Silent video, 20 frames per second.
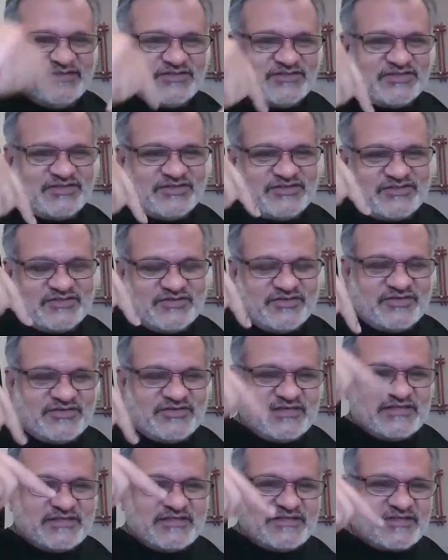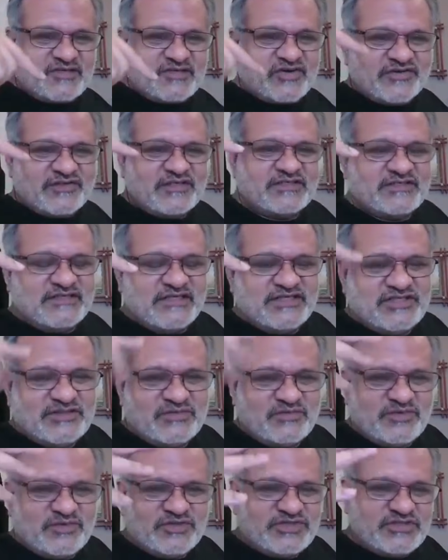So this is a
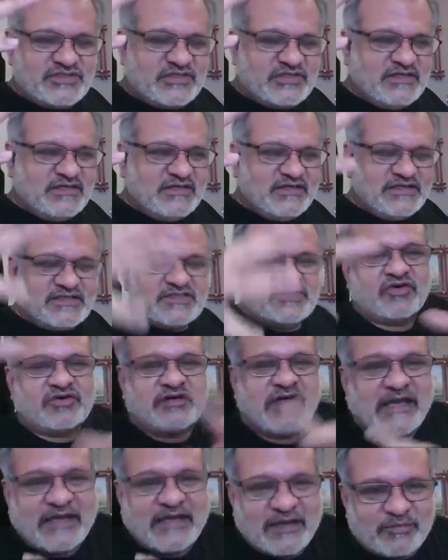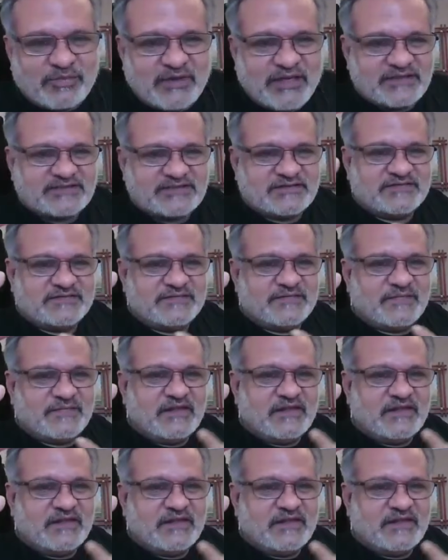contestation which is not taking place,